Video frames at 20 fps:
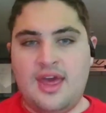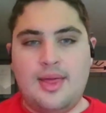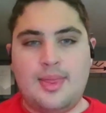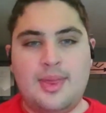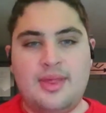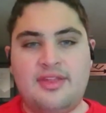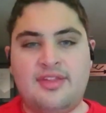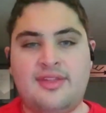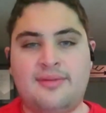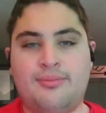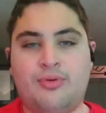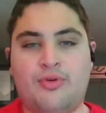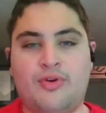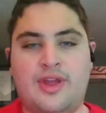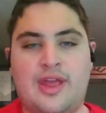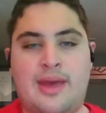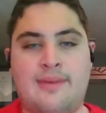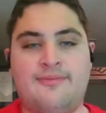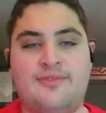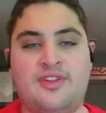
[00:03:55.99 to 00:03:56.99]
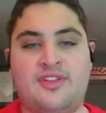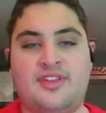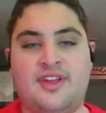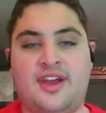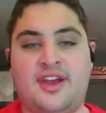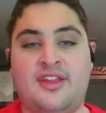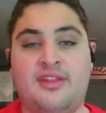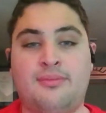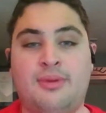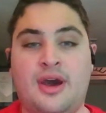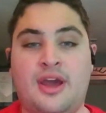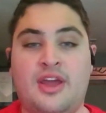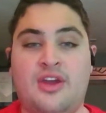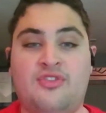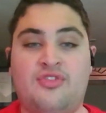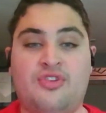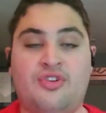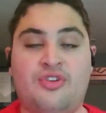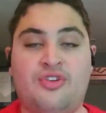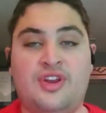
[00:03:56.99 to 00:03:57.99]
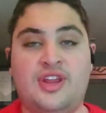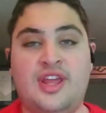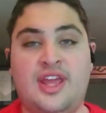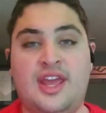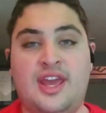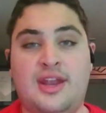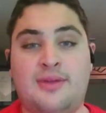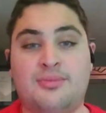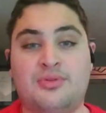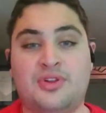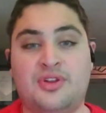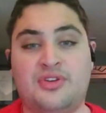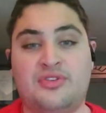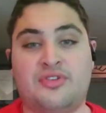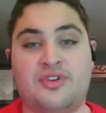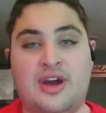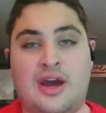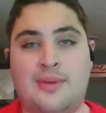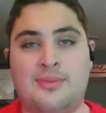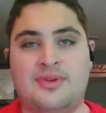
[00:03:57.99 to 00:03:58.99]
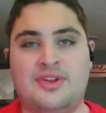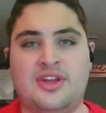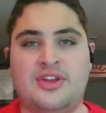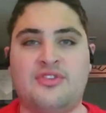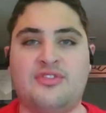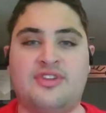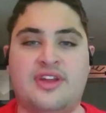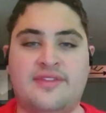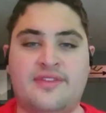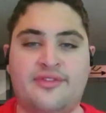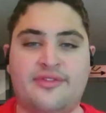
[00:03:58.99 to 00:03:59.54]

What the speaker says: This is a point emphasized by attorney and political commentator David